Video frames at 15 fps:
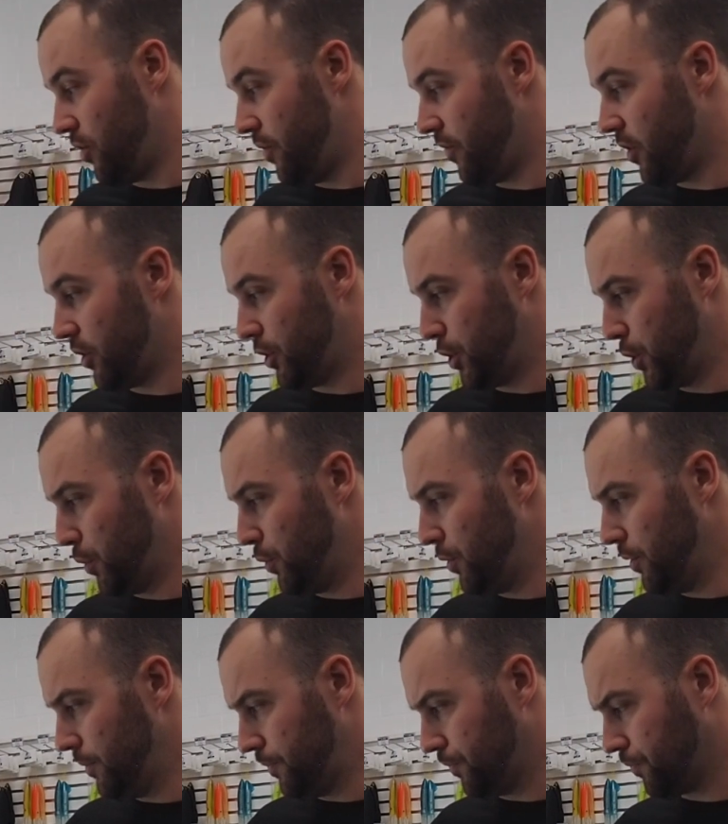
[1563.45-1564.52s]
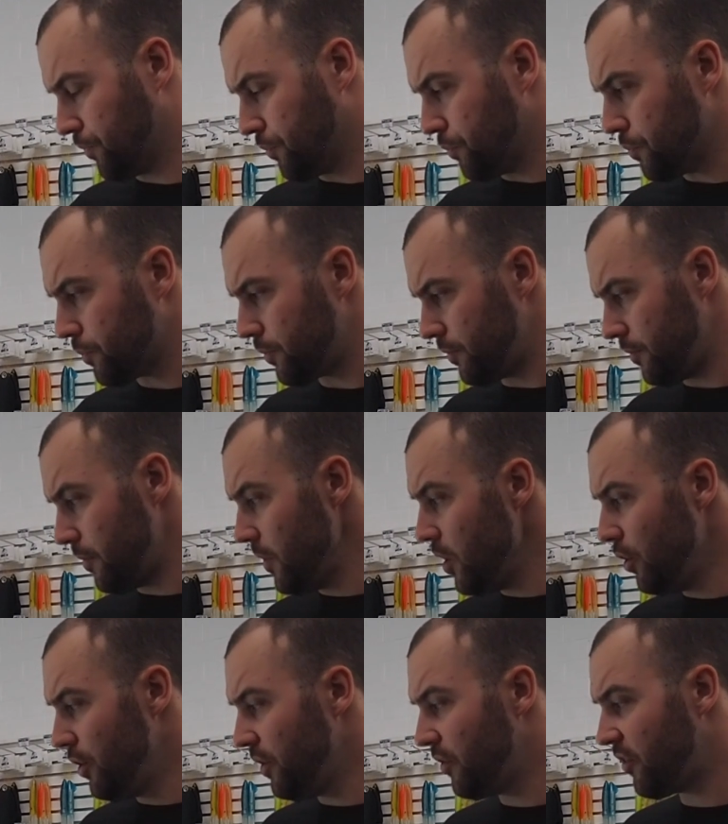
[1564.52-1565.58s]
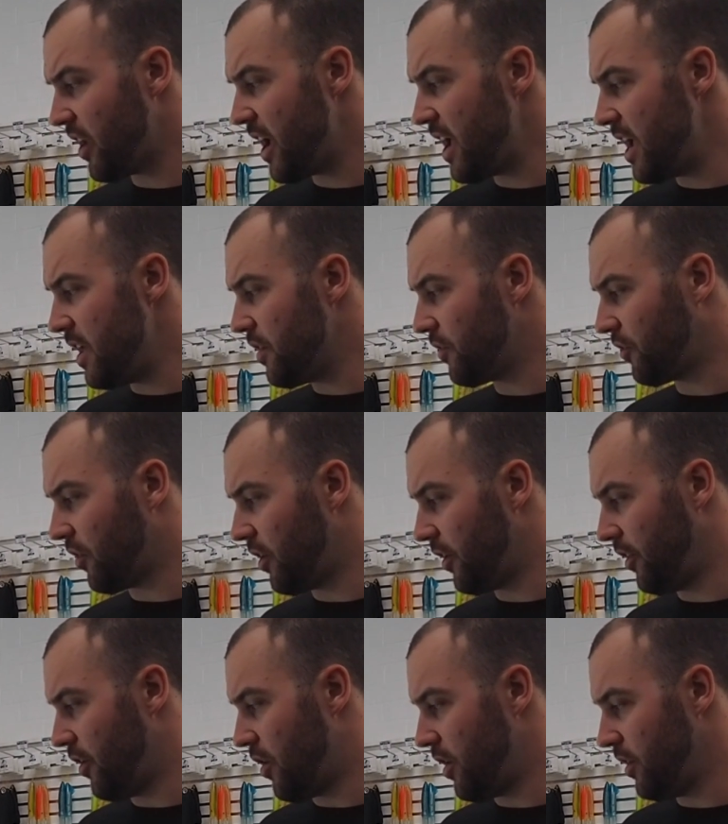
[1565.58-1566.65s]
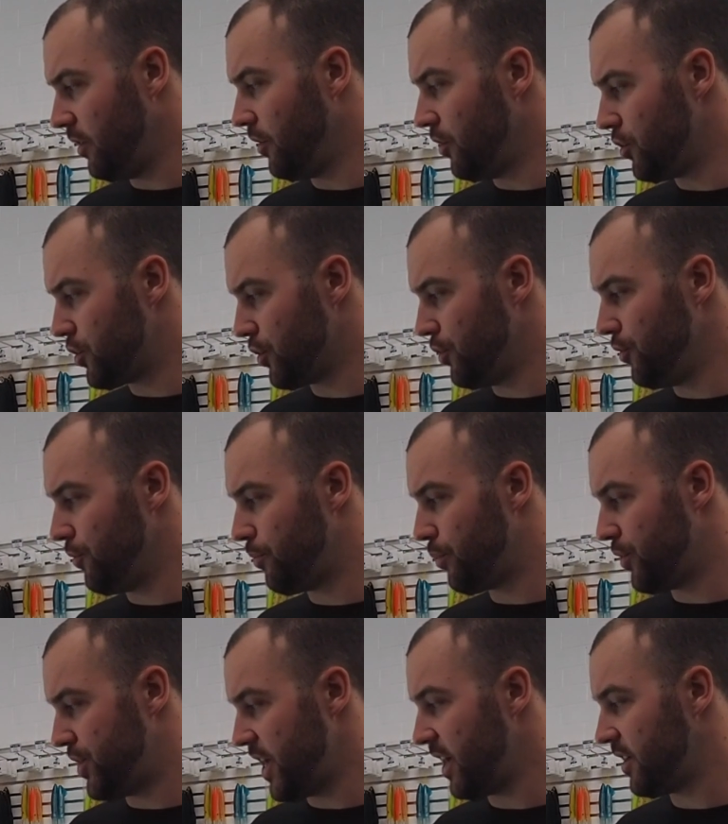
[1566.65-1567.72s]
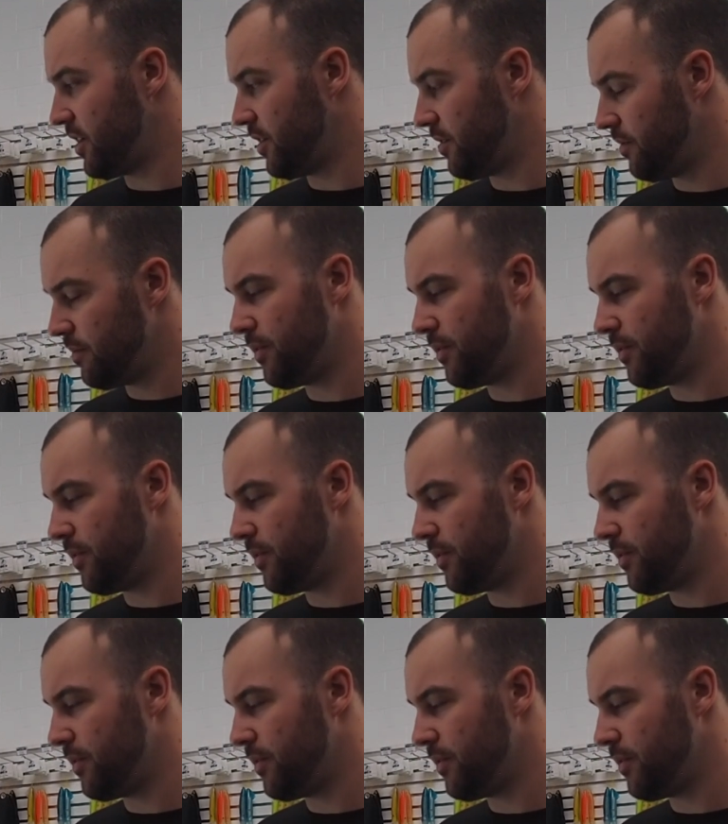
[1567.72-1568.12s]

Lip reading: You've got two, you can stay either side of the island in 2 protected,